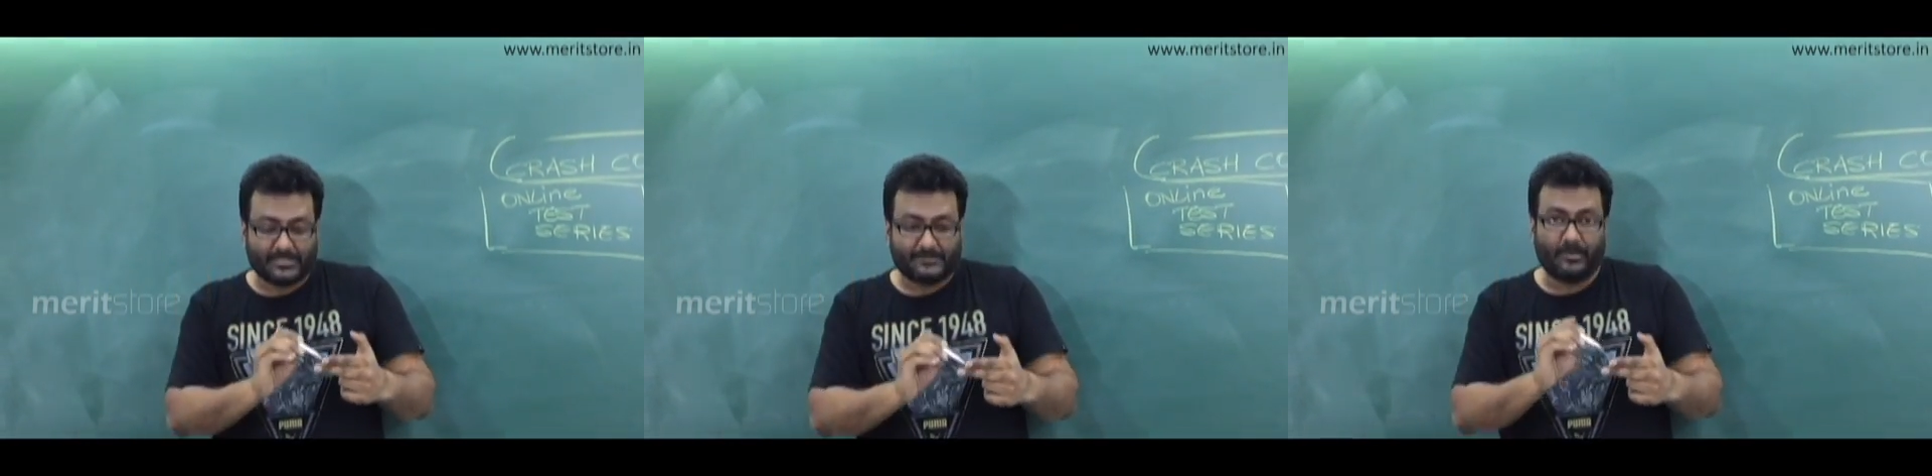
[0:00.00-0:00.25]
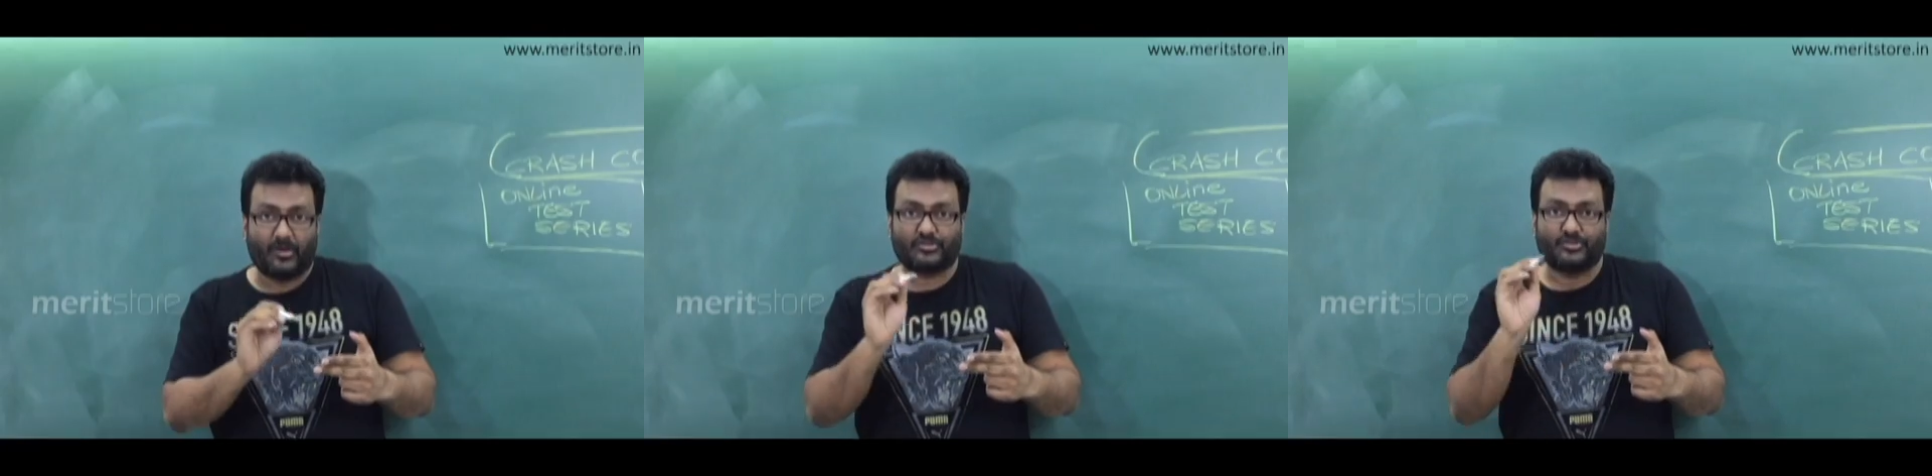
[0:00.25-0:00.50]
this
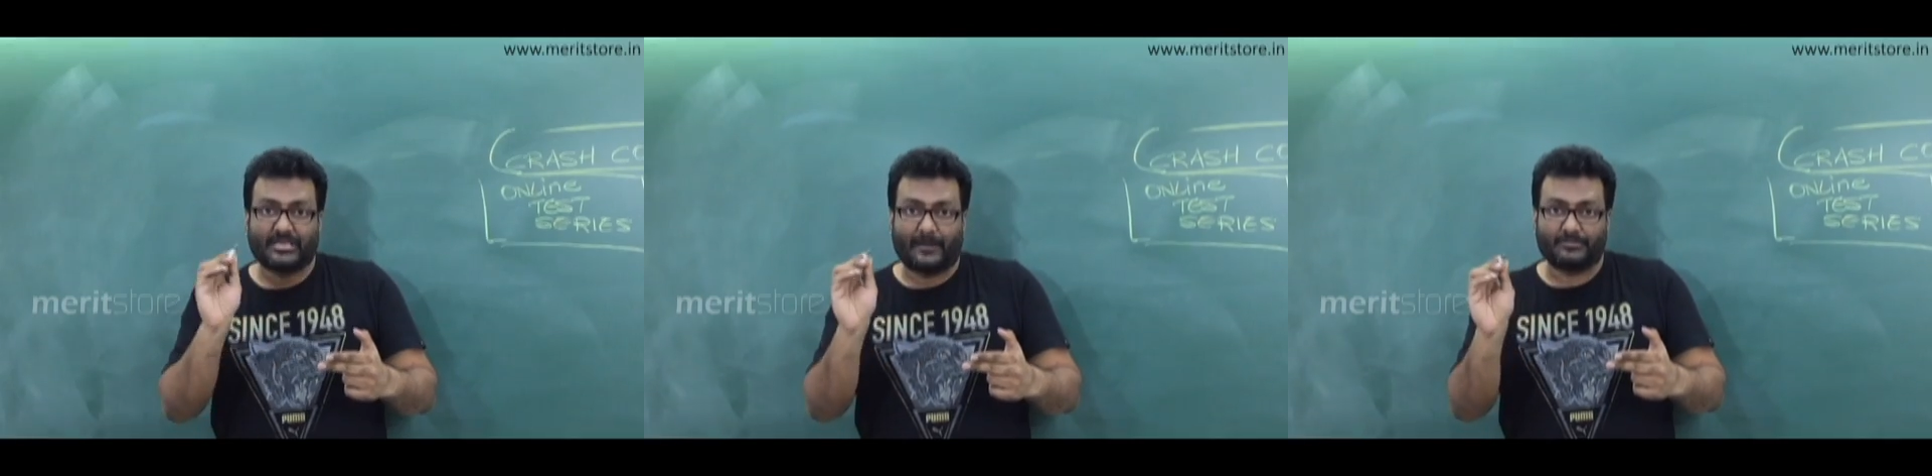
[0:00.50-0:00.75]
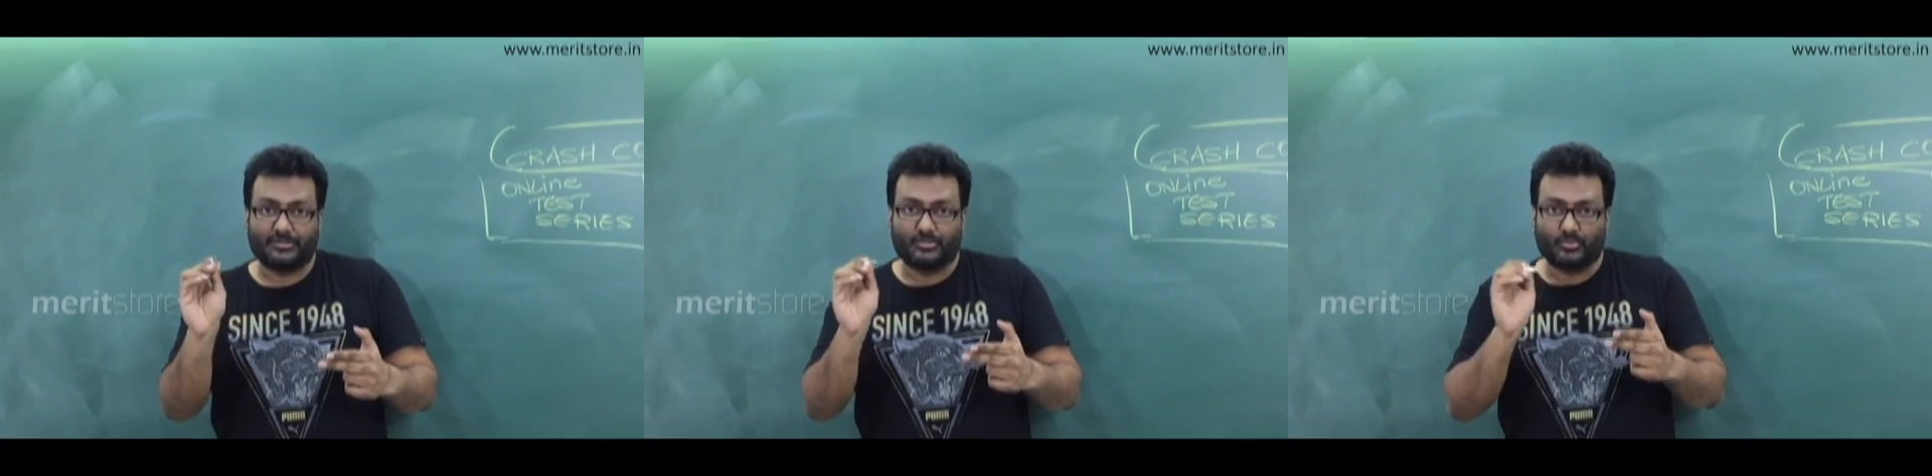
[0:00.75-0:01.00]
belongs to
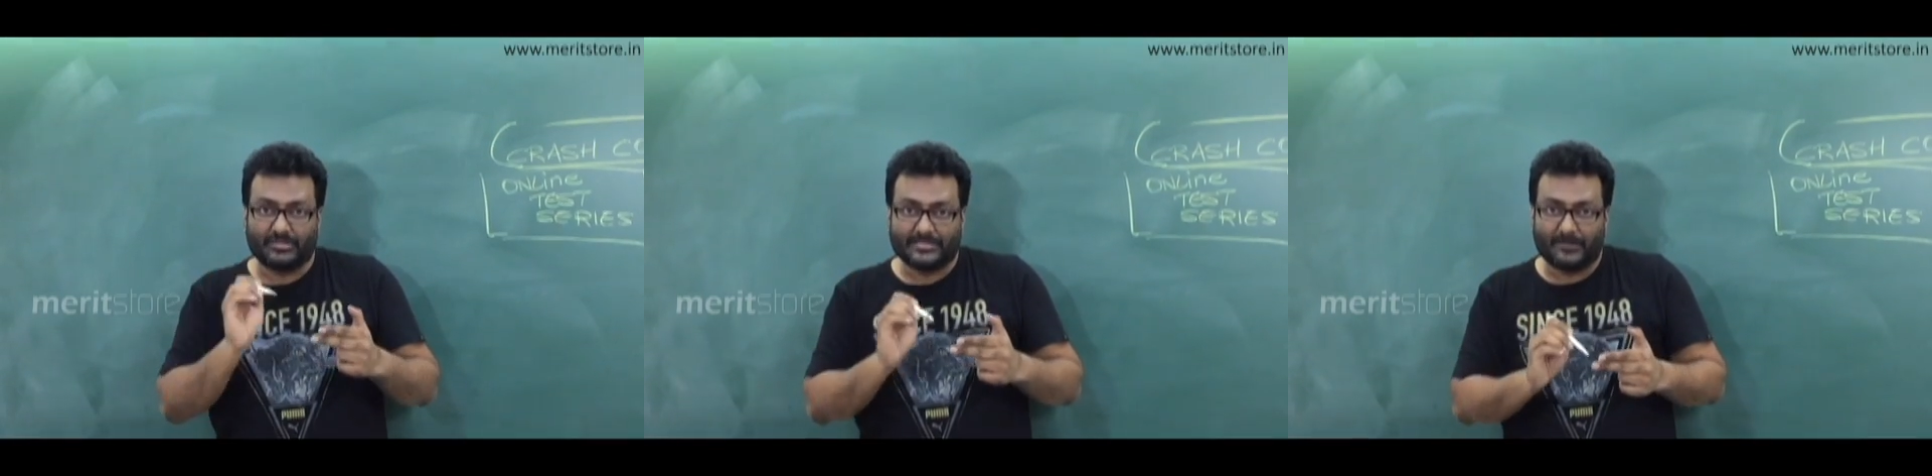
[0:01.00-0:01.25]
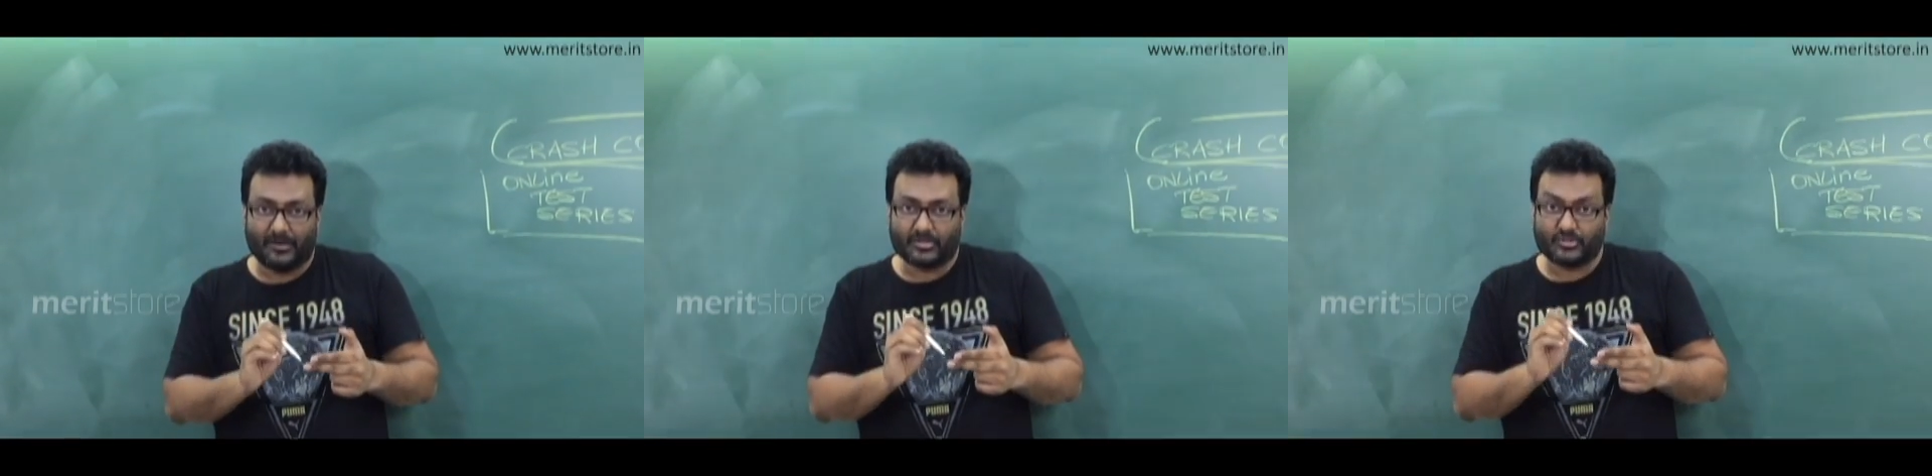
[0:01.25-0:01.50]
chapter 2,
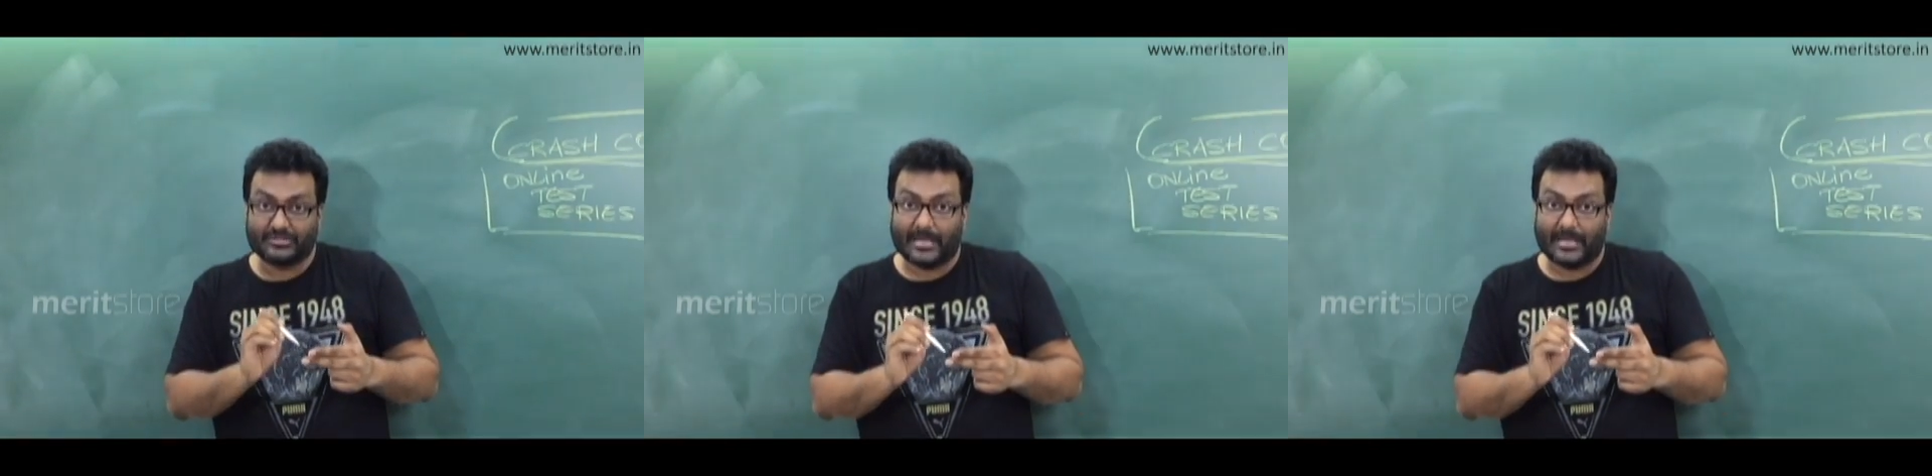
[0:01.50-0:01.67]
this belongs